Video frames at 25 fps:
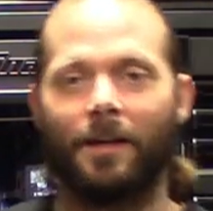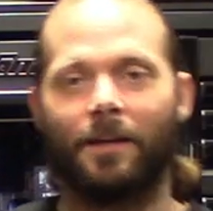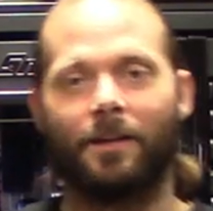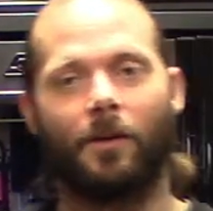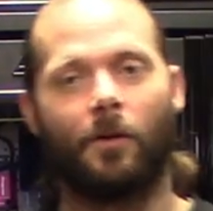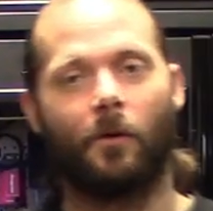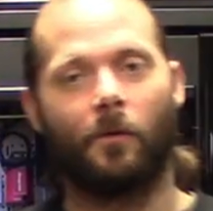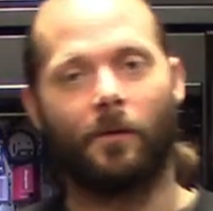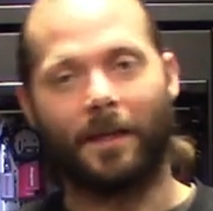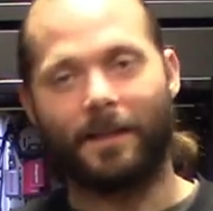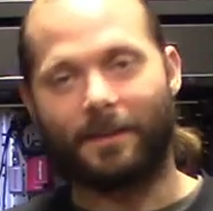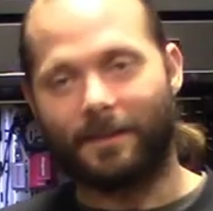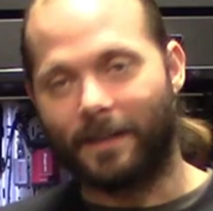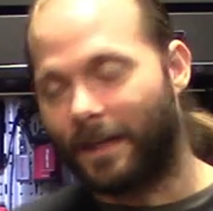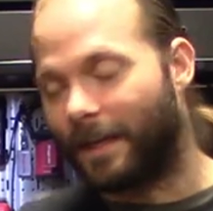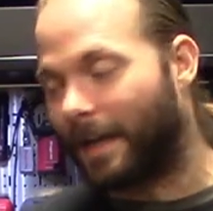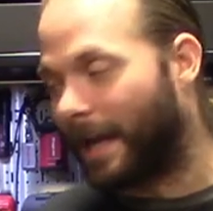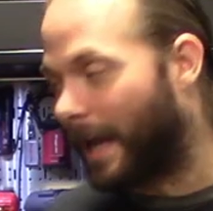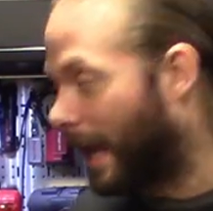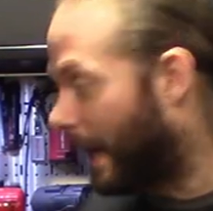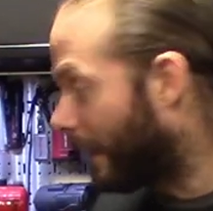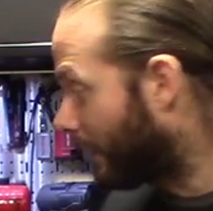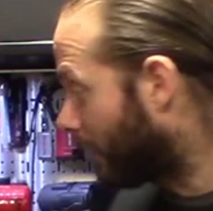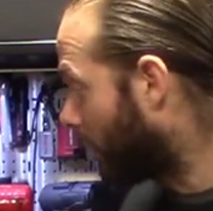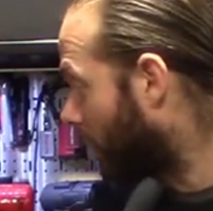You know, they
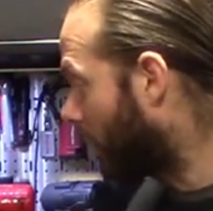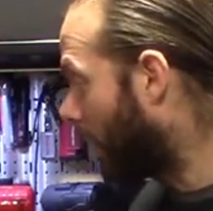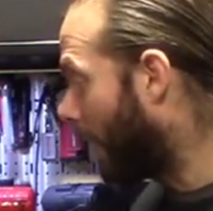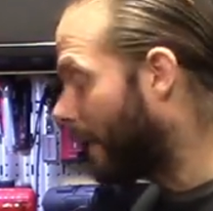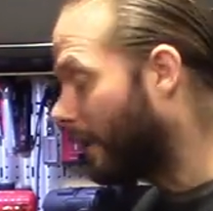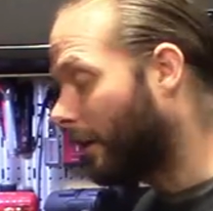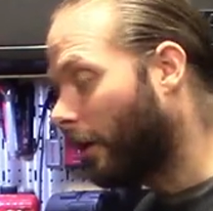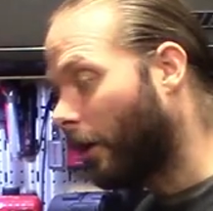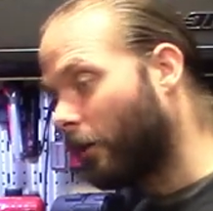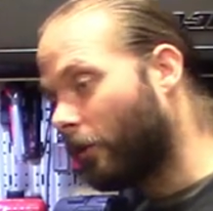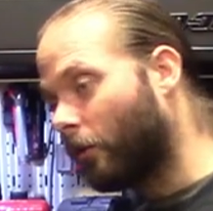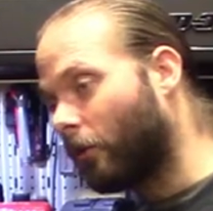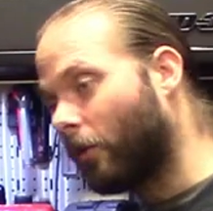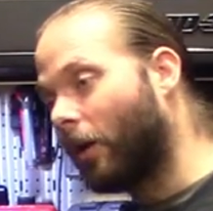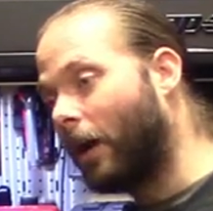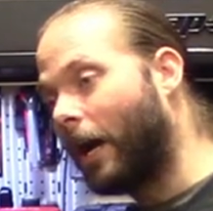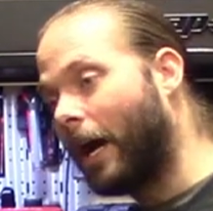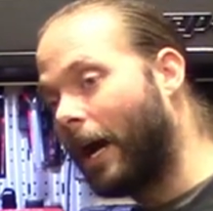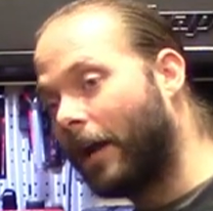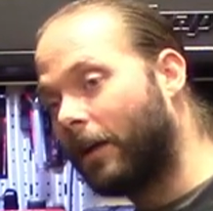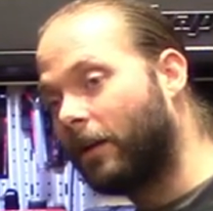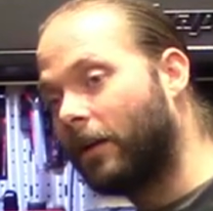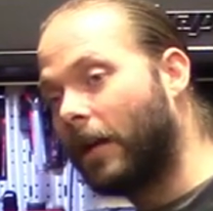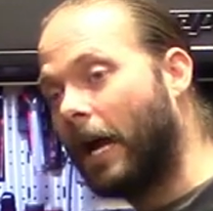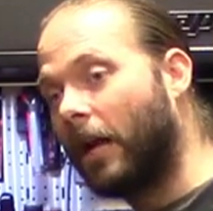did add the light under it
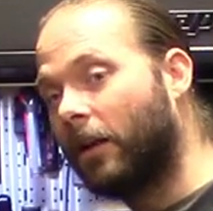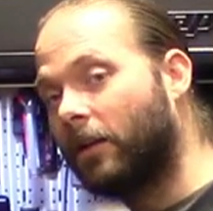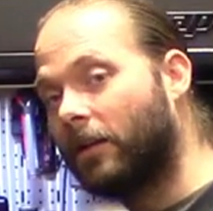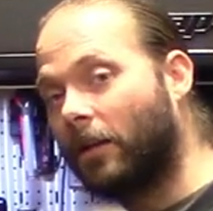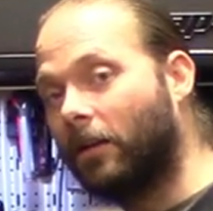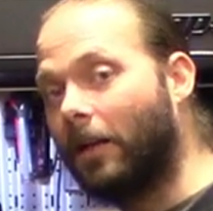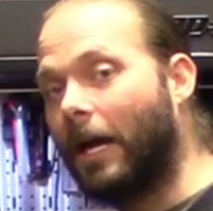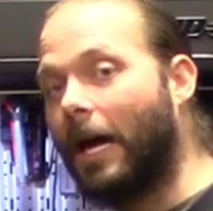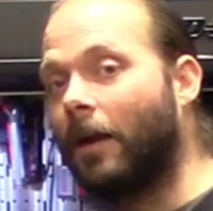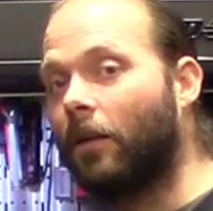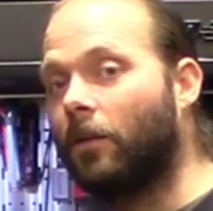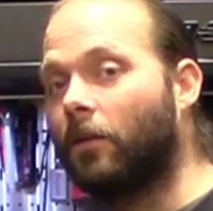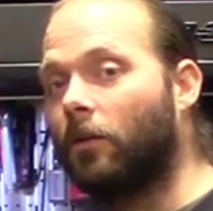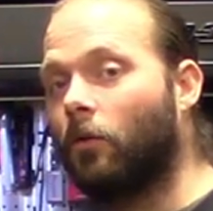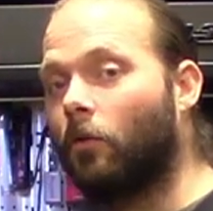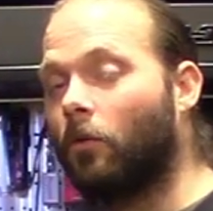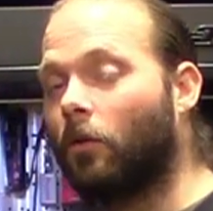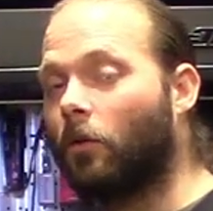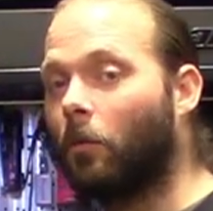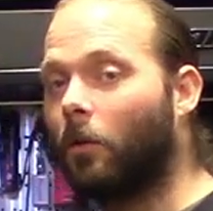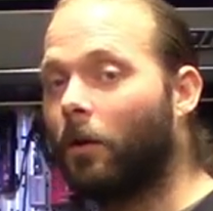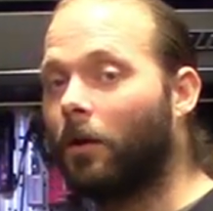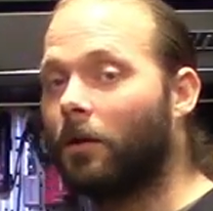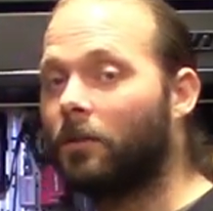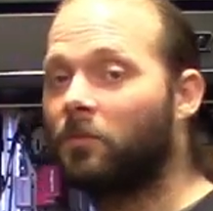on a lot of the
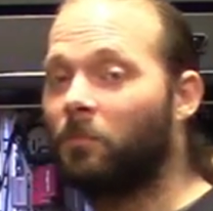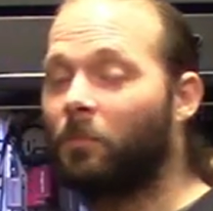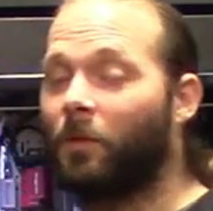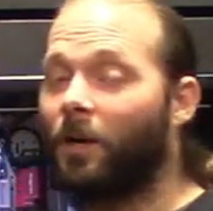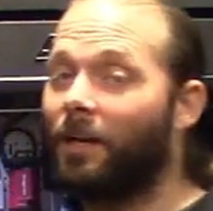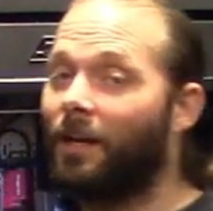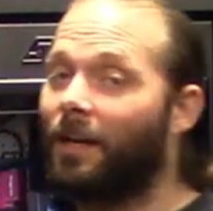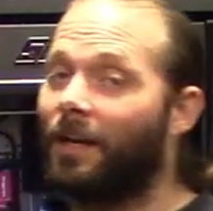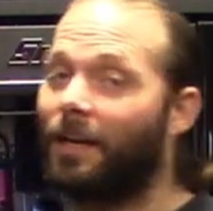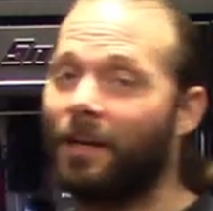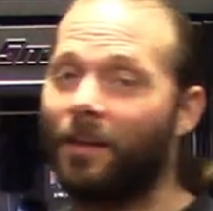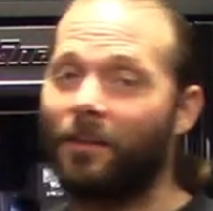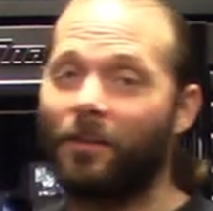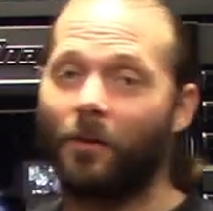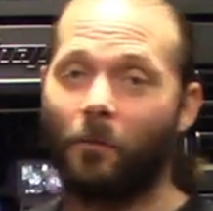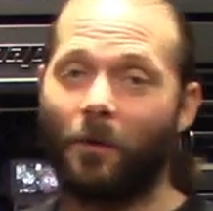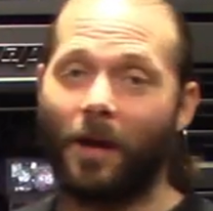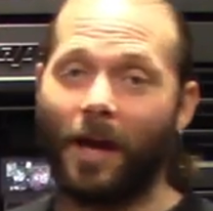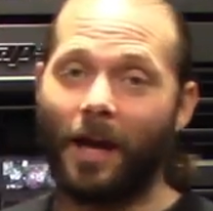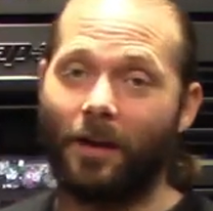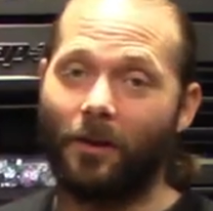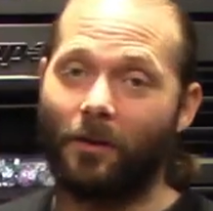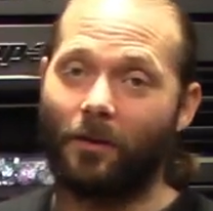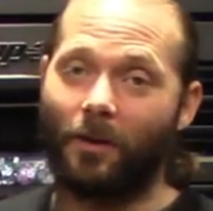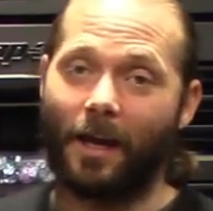newer ones, but the
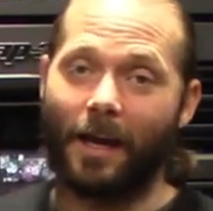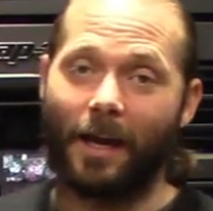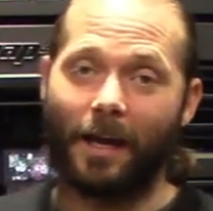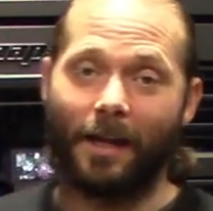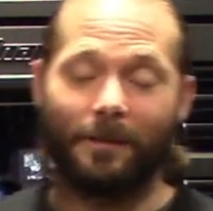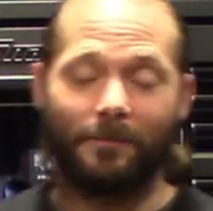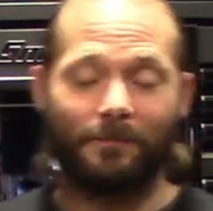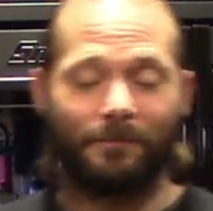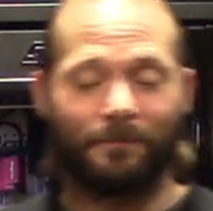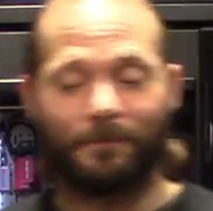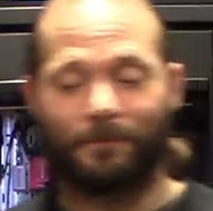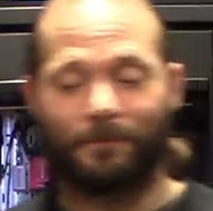Rhino Line,